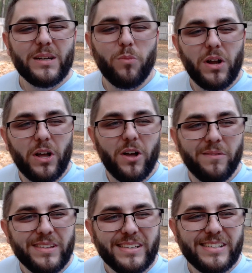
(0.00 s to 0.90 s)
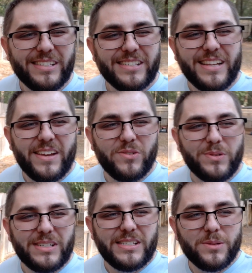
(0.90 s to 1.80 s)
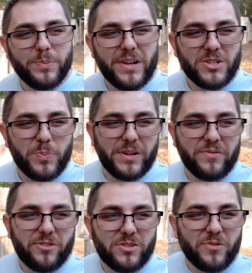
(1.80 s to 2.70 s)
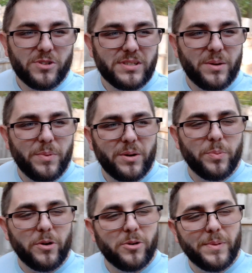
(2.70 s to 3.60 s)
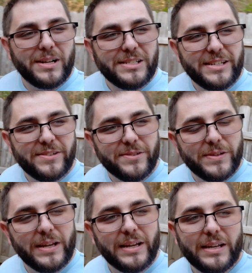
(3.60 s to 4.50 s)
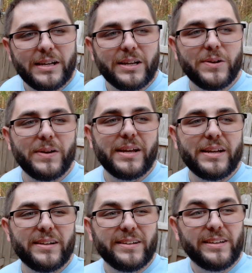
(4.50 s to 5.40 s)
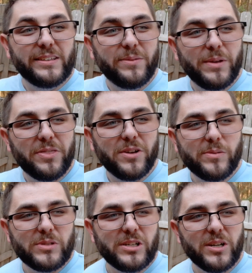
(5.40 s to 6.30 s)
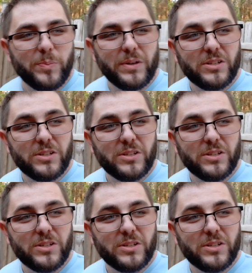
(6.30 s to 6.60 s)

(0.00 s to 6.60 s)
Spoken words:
But this is David with DC Appliance Spearfish. First time being a part of my channel. Go ahead and leave me a thumbs up and